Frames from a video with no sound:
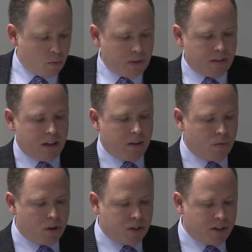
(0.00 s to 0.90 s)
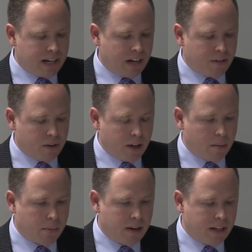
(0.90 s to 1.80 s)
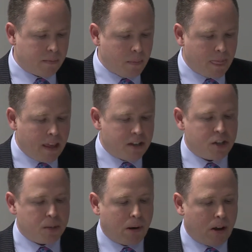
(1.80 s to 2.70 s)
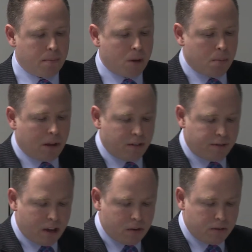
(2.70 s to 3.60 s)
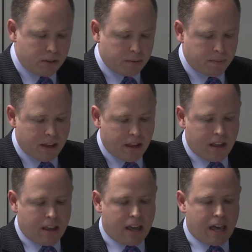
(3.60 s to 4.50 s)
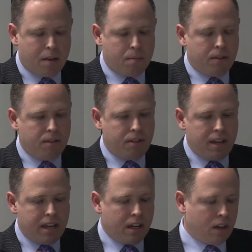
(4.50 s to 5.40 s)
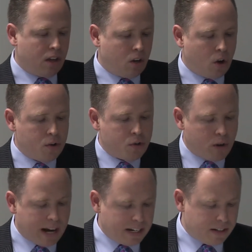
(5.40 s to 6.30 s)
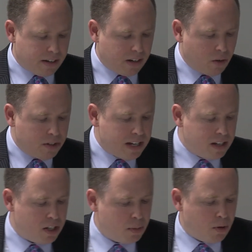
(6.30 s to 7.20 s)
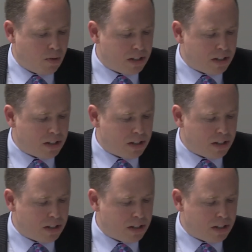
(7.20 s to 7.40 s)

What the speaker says: with the Russian telephone company to supply mobile phones. The contract contained a dispute